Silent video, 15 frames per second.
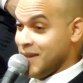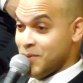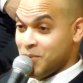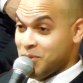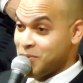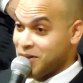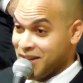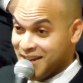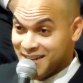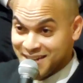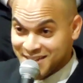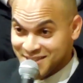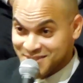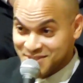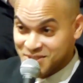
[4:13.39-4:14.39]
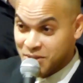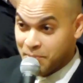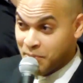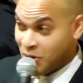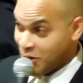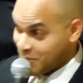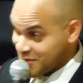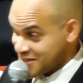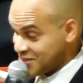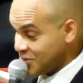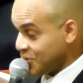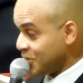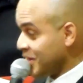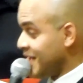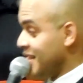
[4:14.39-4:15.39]
And we were in this department
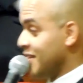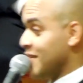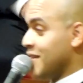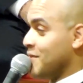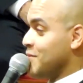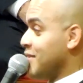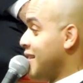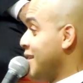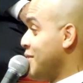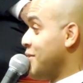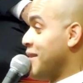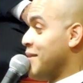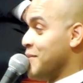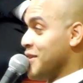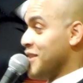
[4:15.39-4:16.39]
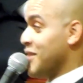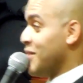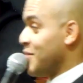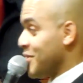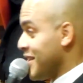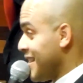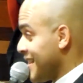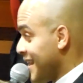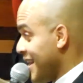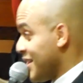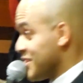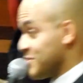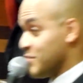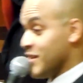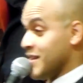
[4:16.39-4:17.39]
store, and I don't know how many of y'all were in
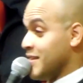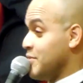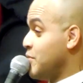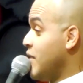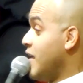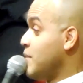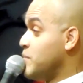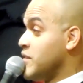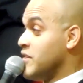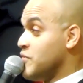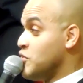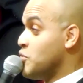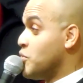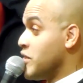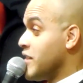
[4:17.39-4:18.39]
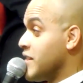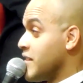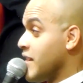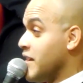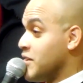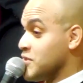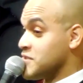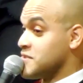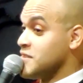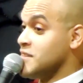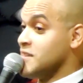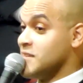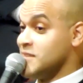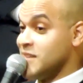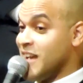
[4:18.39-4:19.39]
Gators, but not many of you were in Gators
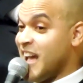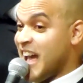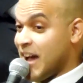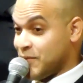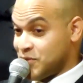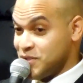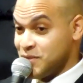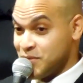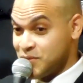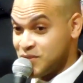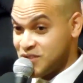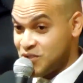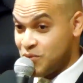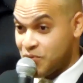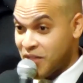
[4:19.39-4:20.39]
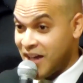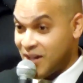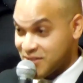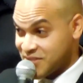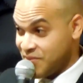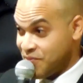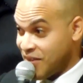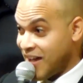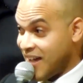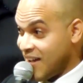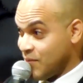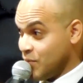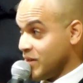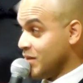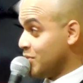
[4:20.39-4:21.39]
after
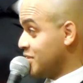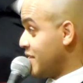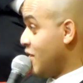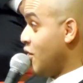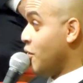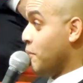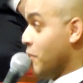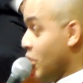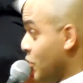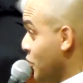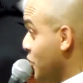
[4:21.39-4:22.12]
2005 when it was all